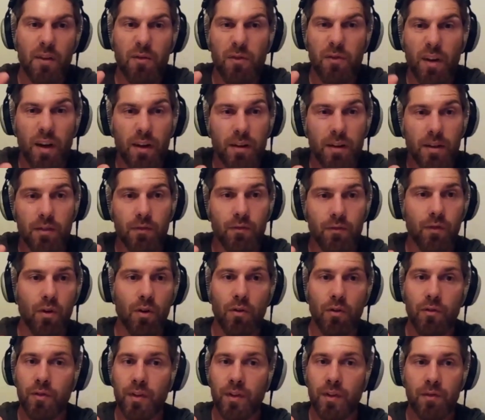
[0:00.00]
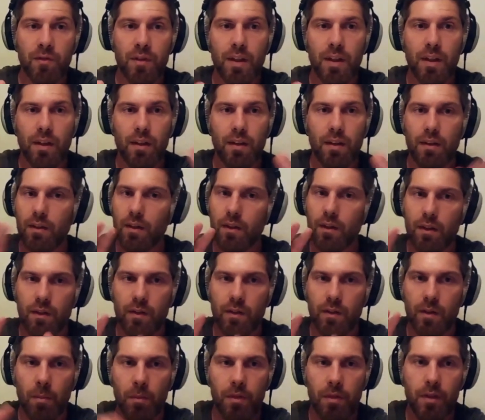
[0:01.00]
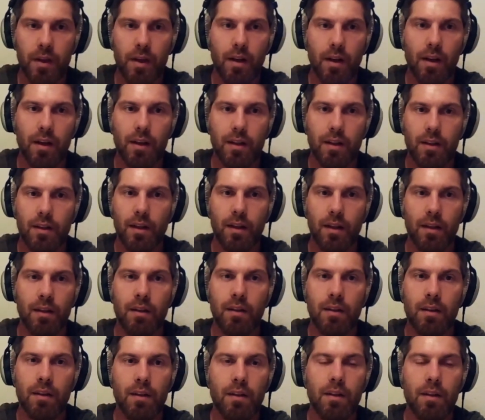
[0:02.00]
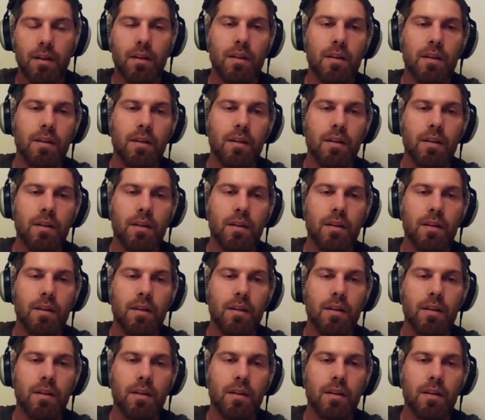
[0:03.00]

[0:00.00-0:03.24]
500, 450, something like that.